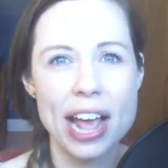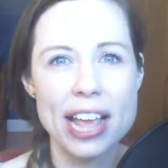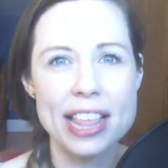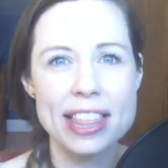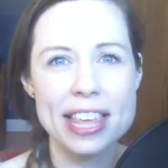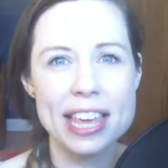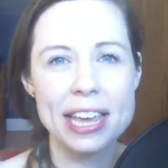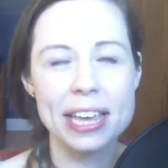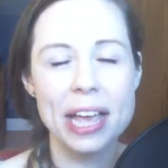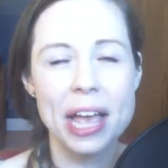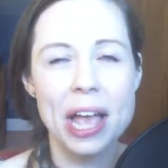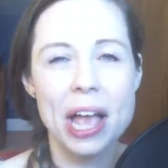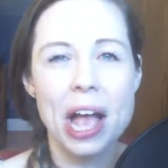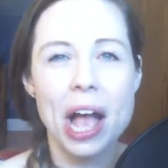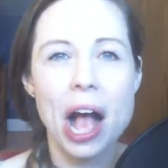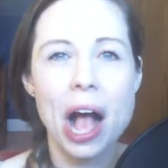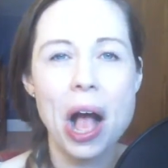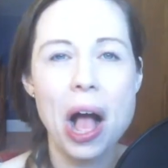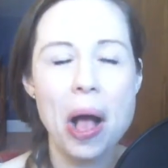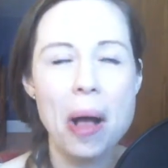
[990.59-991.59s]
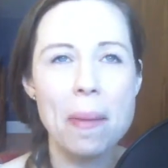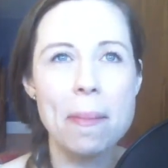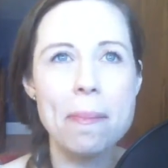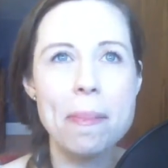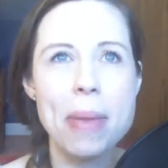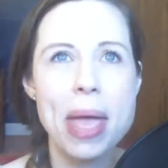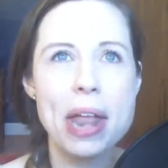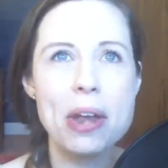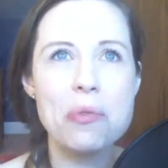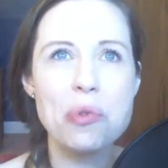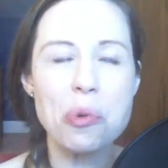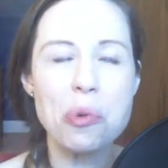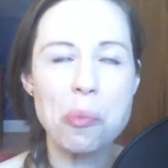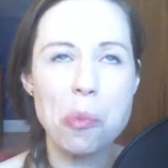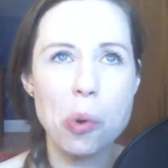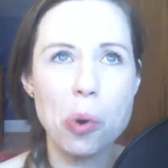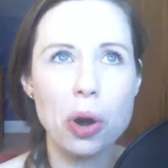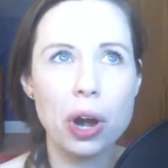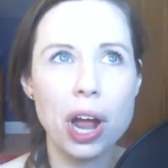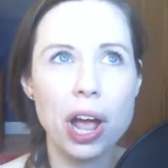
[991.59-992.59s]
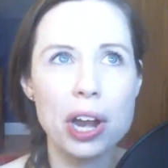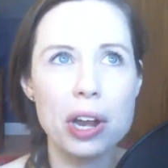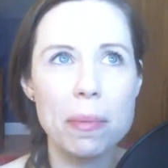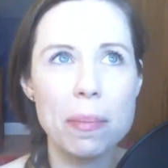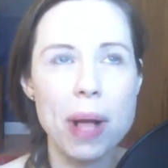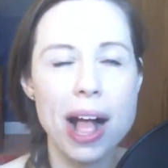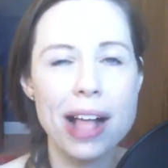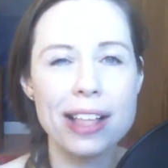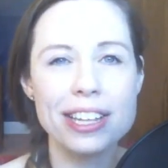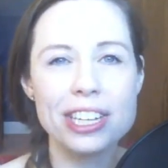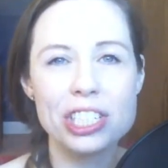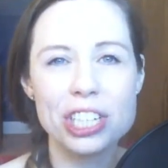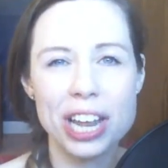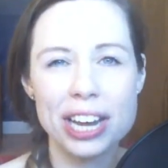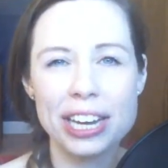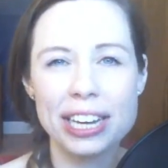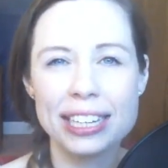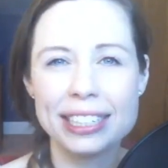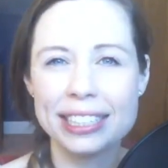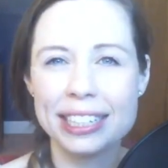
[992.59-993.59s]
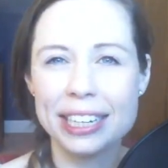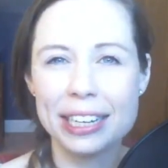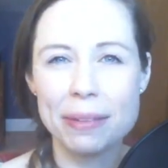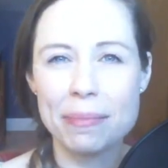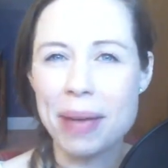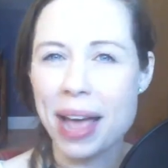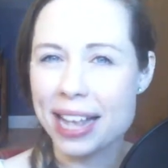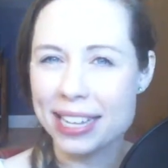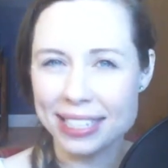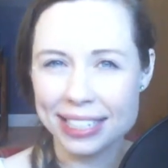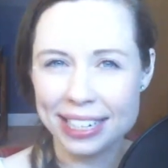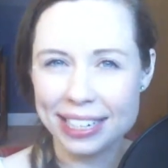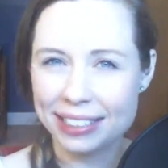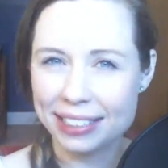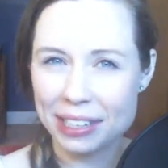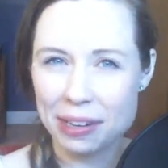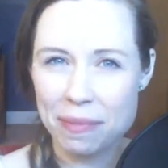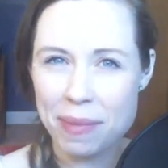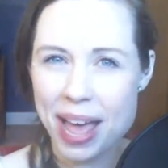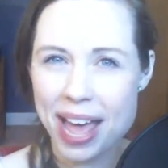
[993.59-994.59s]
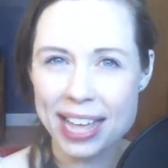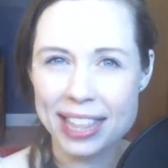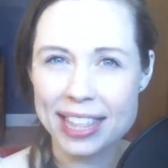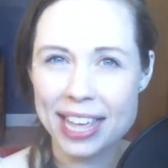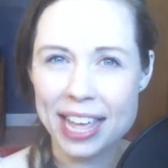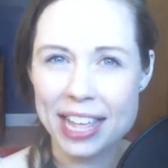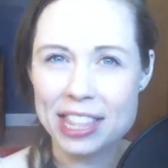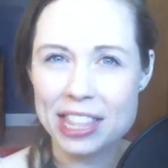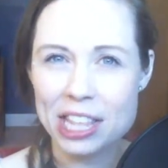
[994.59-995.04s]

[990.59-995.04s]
I think men were more unapologetically masculine back then.